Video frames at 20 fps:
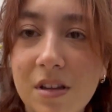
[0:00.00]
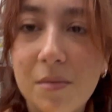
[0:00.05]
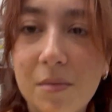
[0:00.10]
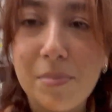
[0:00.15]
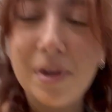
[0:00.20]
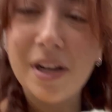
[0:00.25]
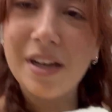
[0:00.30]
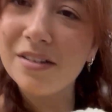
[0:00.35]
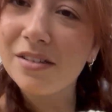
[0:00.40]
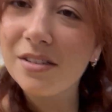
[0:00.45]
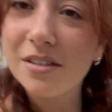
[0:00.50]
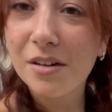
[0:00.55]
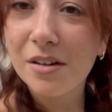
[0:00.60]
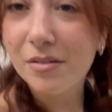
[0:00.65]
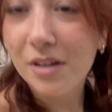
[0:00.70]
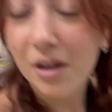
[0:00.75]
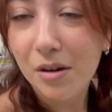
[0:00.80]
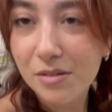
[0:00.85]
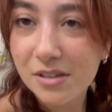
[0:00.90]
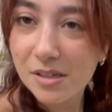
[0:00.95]
But I also don't
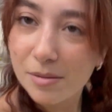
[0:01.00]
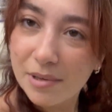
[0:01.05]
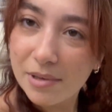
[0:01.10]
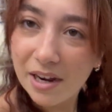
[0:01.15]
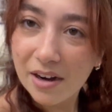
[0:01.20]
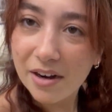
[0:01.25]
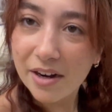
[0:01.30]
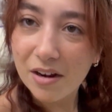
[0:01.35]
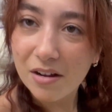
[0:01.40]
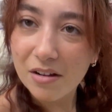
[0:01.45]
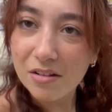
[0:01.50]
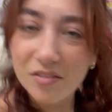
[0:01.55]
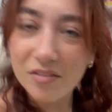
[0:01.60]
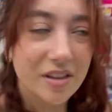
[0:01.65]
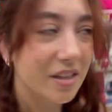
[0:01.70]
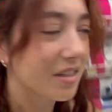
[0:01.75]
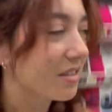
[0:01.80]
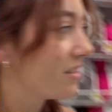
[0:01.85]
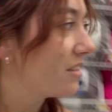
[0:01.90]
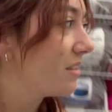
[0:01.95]
know because I'm carrying all of
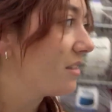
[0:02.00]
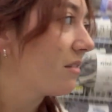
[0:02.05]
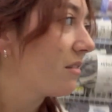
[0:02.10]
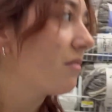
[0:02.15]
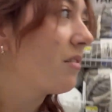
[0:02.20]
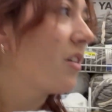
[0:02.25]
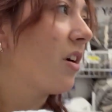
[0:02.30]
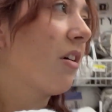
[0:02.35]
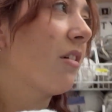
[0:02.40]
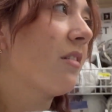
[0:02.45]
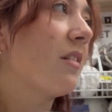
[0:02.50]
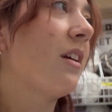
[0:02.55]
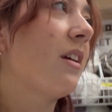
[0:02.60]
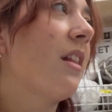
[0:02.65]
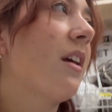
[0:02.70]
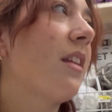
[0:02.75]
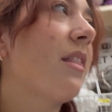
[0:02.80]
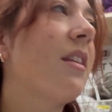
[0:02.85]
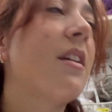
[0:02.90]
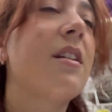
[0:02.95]
this currently
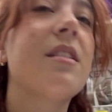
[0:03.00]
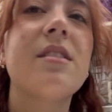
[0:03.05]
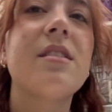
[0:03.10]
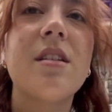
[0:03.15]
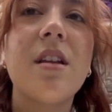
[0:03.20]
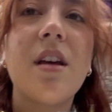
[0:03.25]
like this.